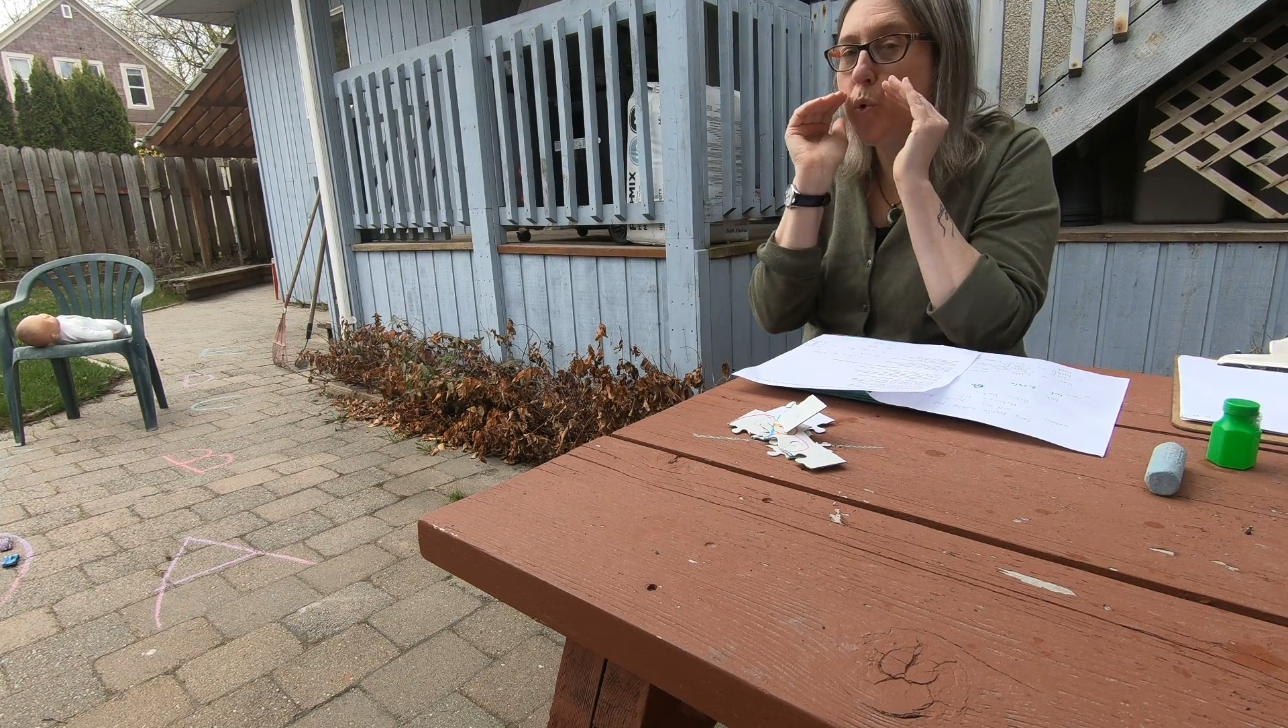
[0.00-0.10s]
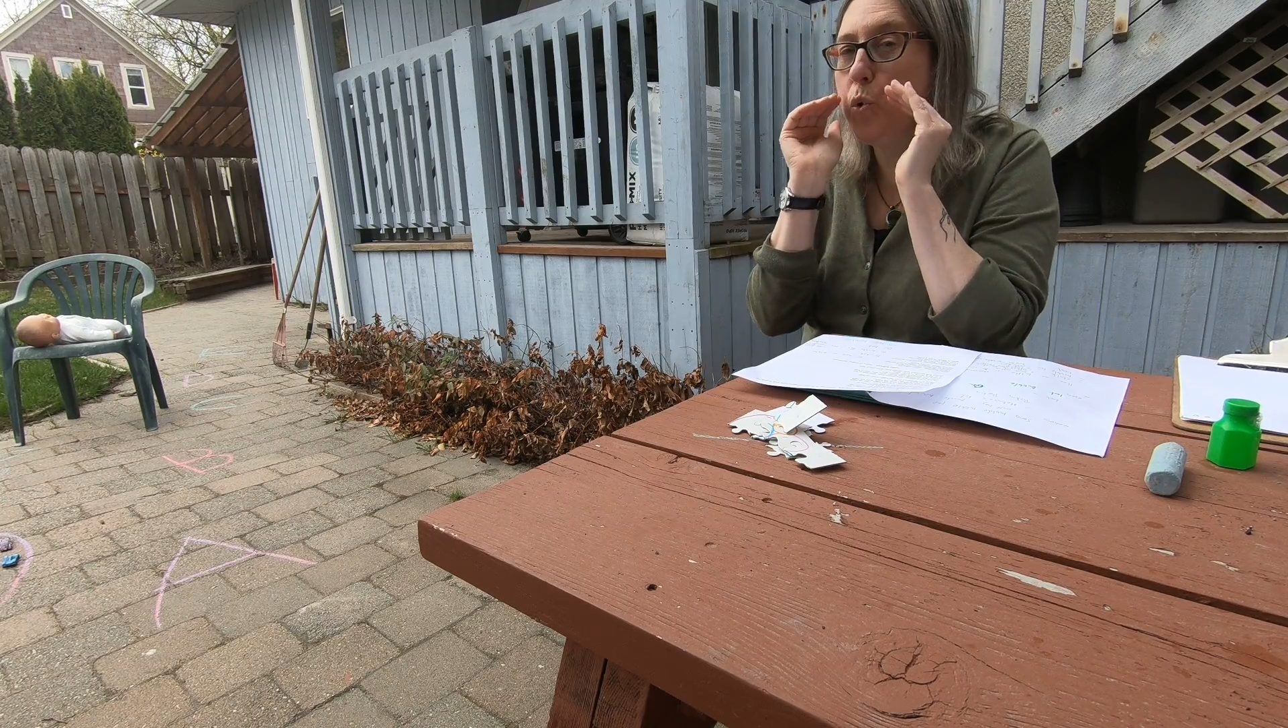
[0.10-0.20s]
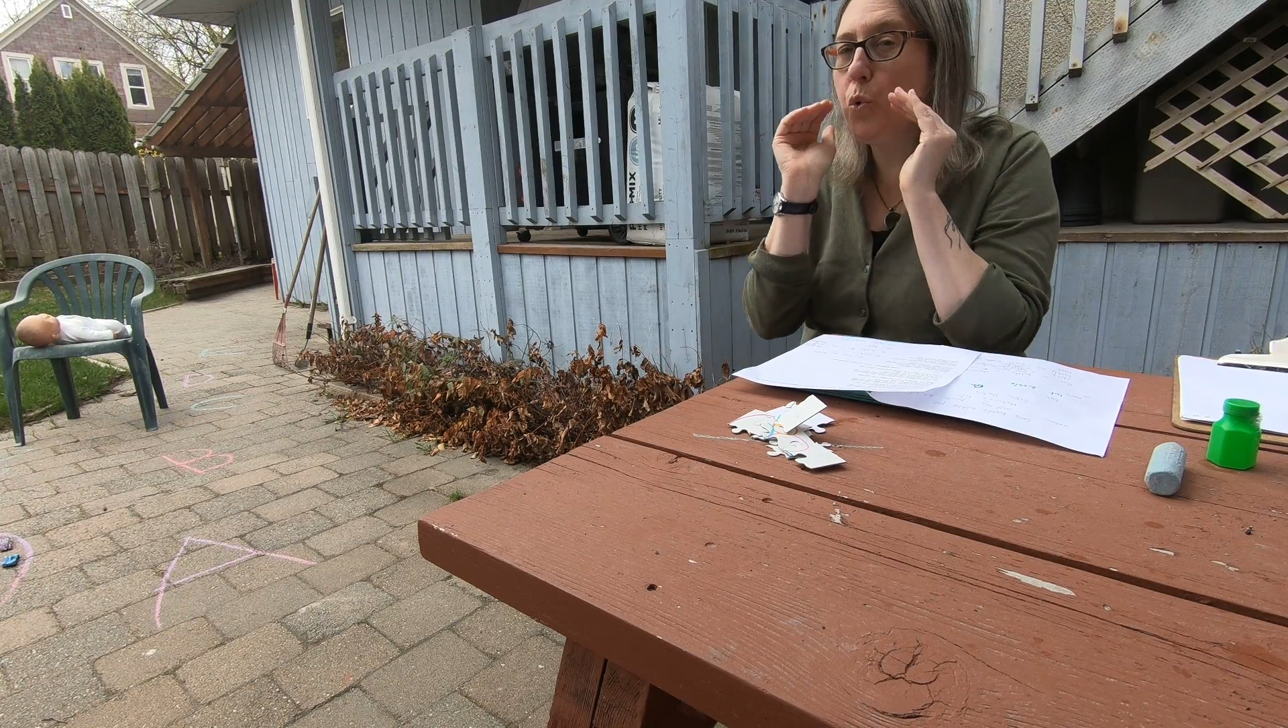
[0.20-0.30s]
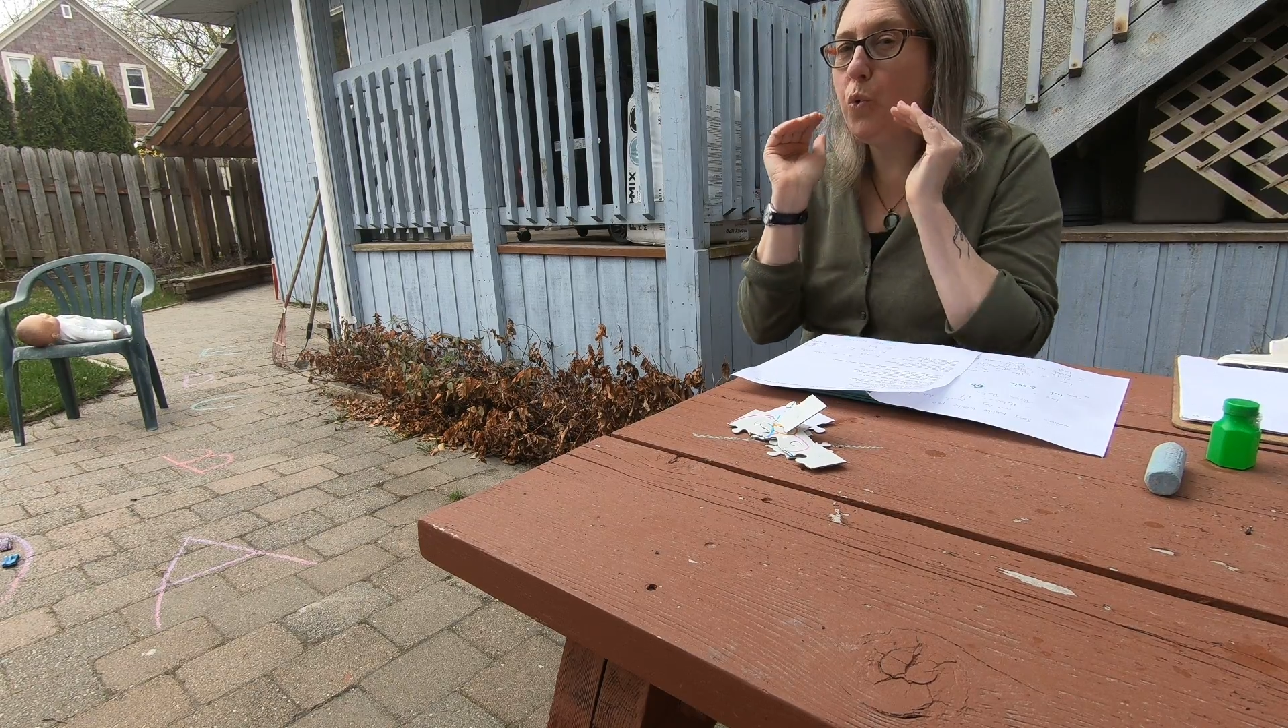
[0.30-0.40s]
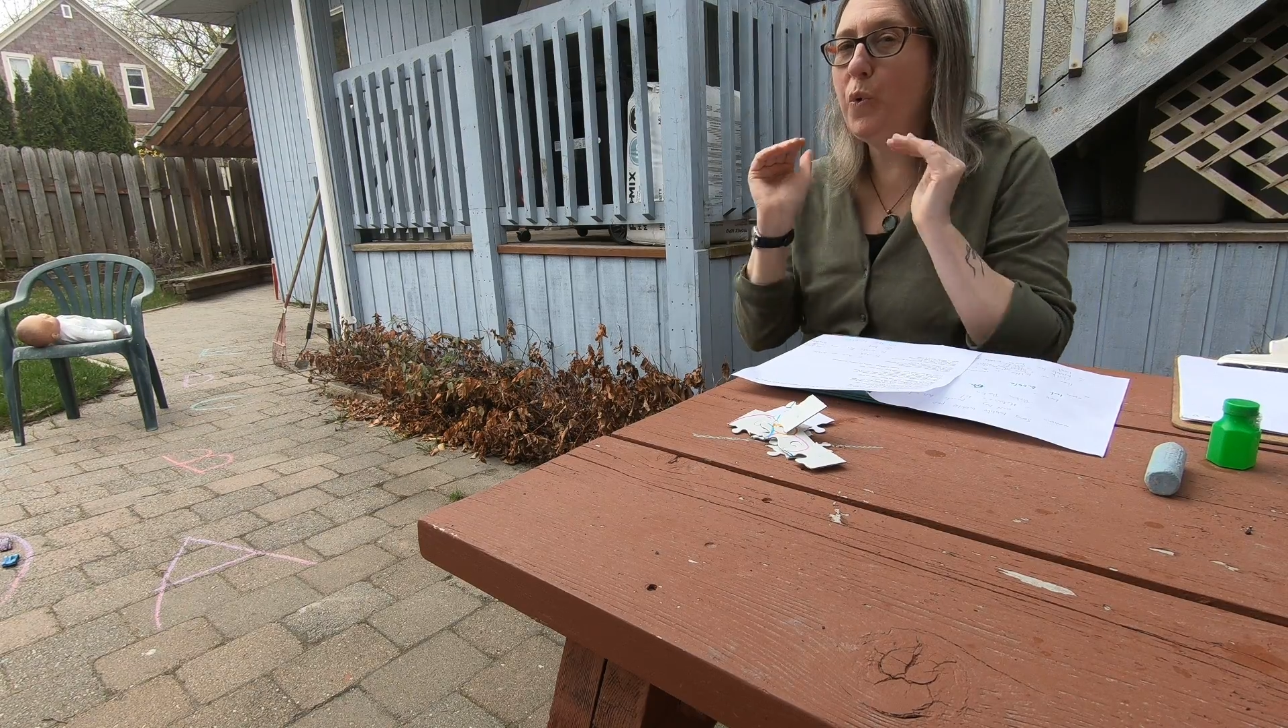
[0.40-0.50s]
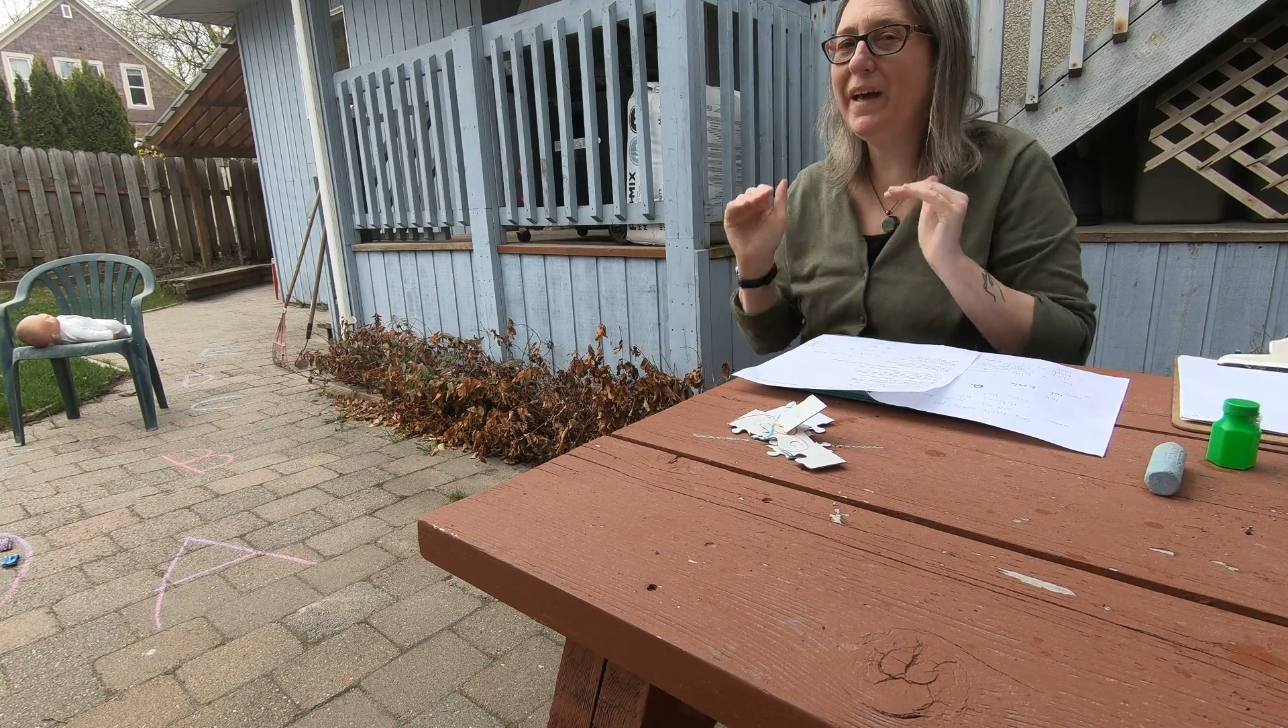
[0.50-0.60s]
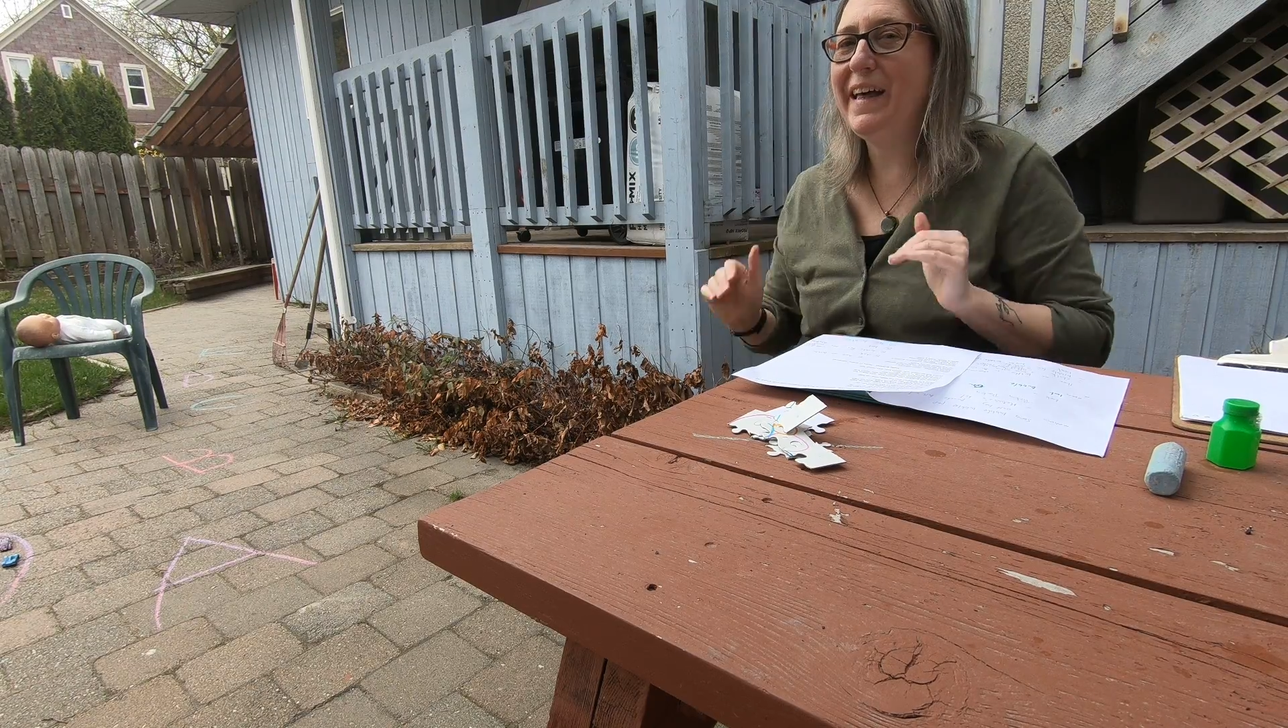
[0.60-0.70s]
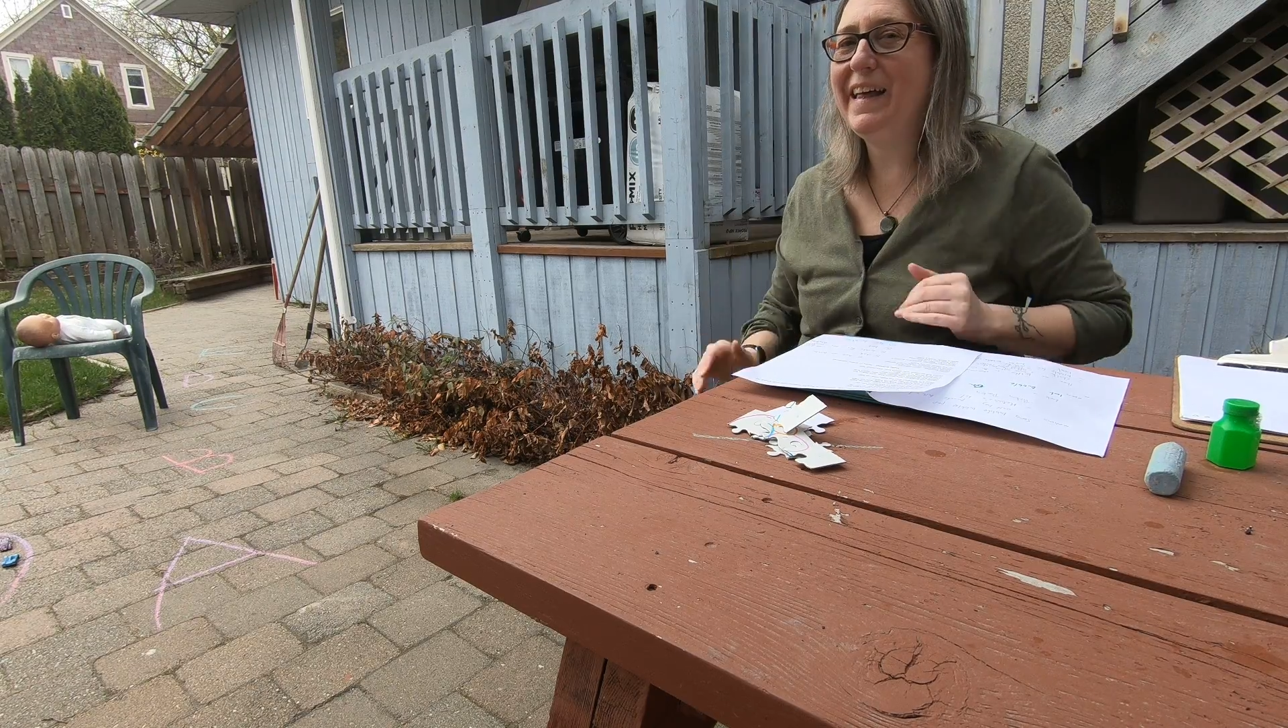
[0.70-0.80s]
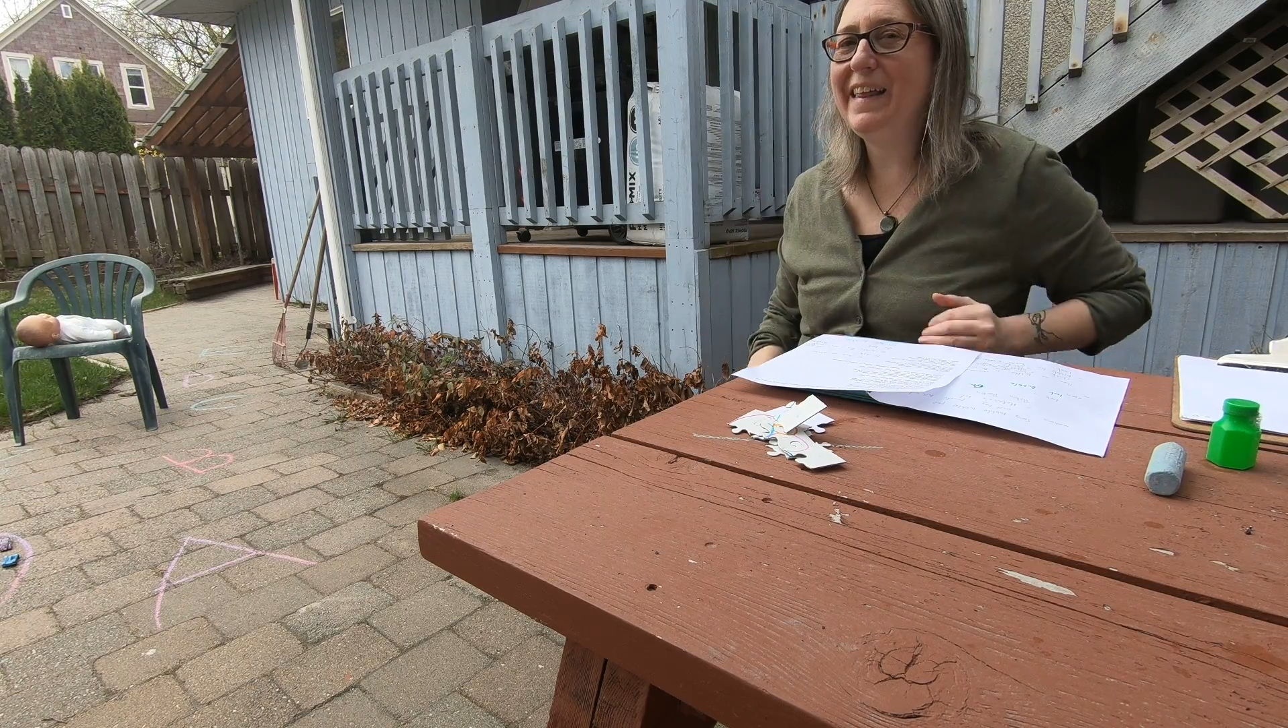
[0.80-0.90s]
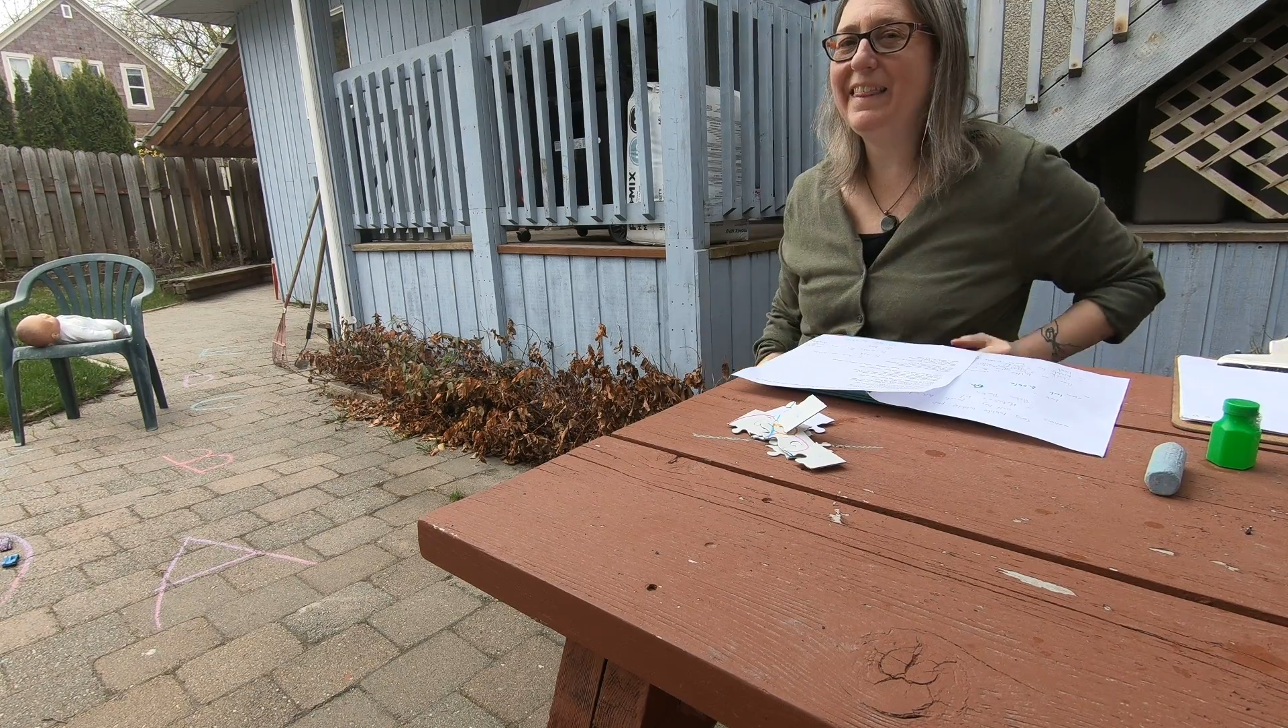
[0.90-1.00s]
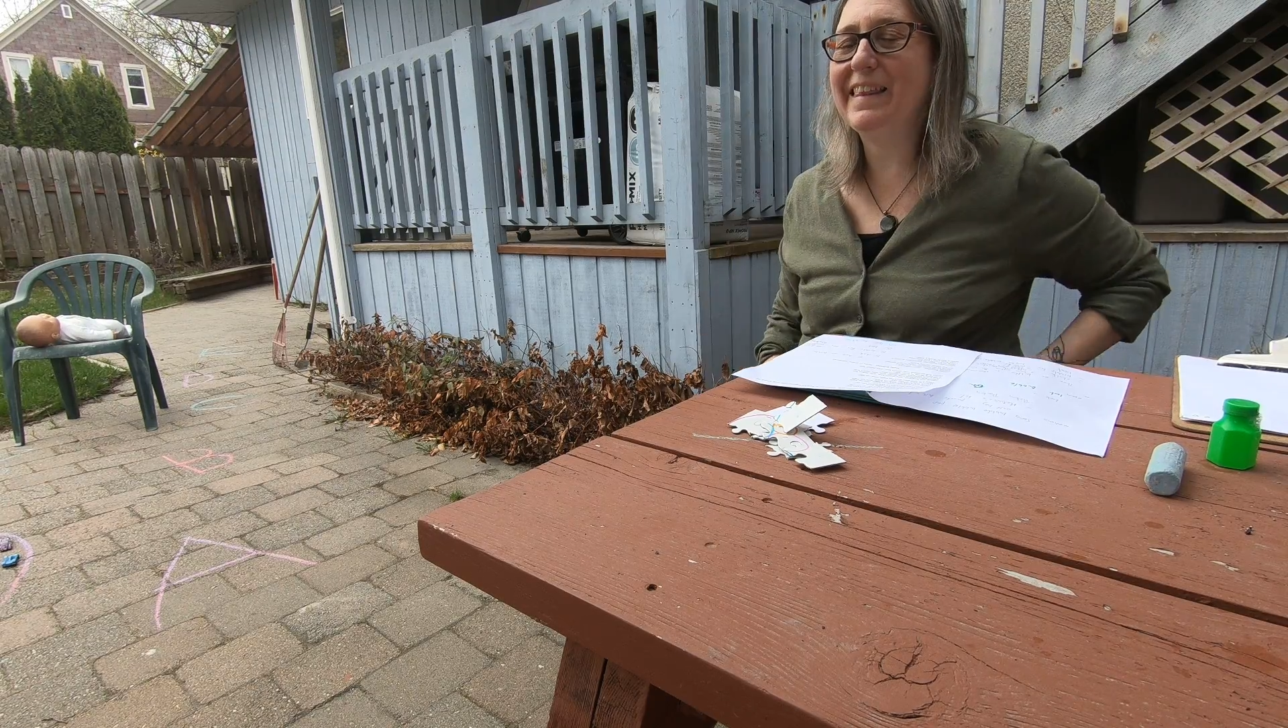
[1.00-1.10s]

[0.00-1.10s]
with